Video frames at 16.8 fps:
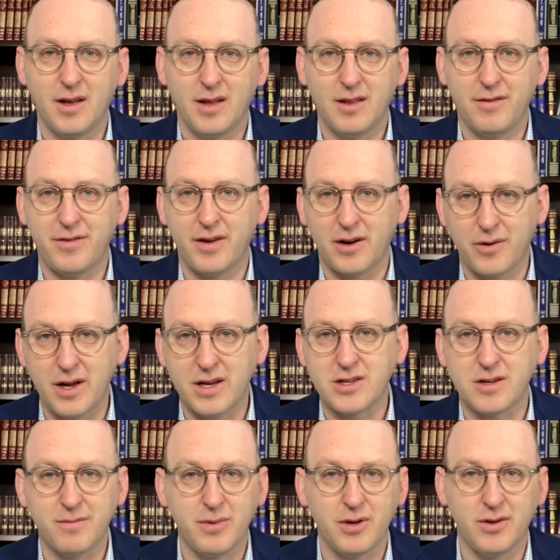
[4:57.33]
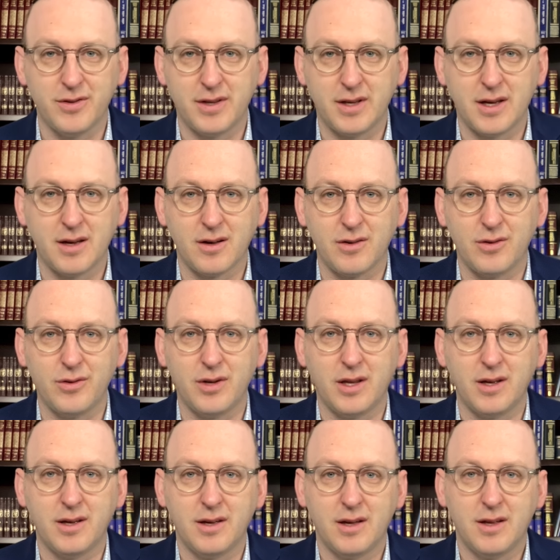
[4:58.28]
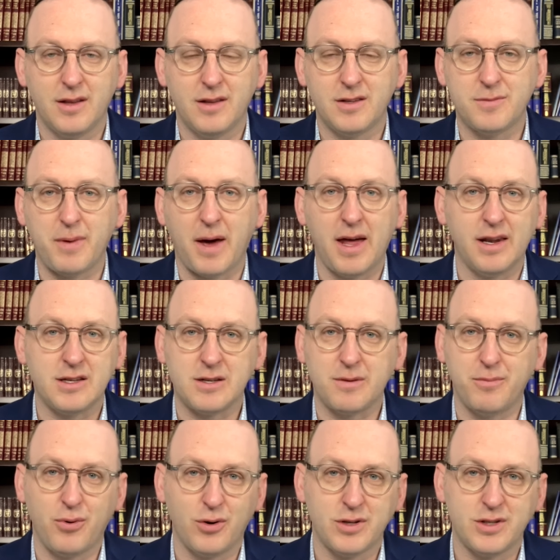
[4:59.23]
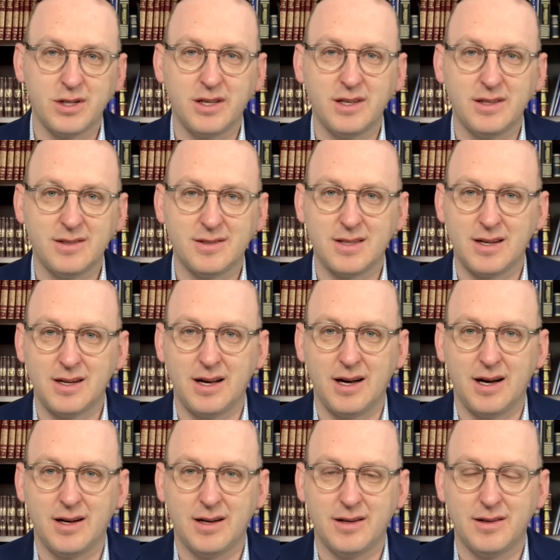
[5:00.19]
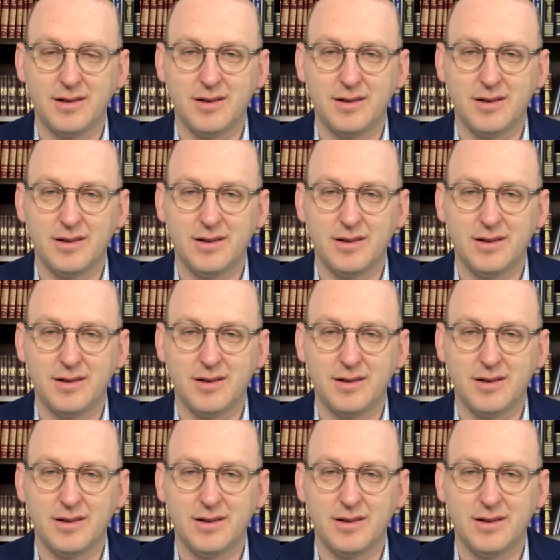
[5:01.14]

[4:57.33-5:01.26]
Federation Building, including the Spanish and Portuguese synagogue,